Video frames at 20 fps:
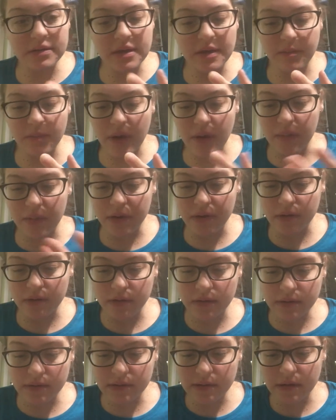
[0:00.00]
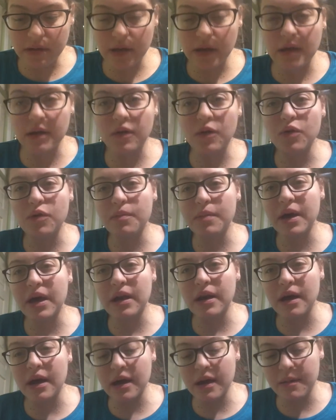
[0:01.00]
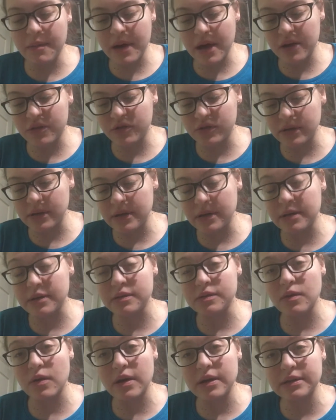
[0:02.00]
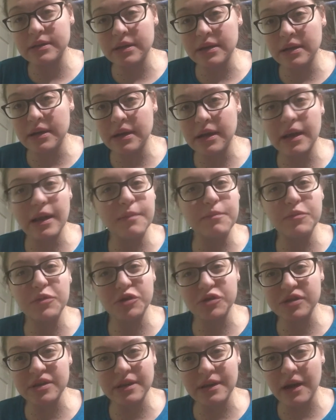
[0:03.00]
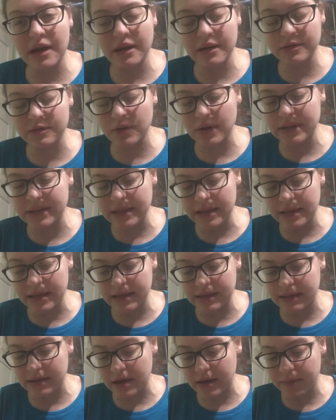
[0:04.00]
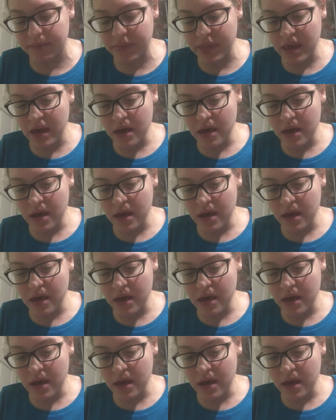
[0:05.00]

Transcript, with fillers: take my pills, and go to bed. I am actually exhausted, and I'm usually not exhausted this time.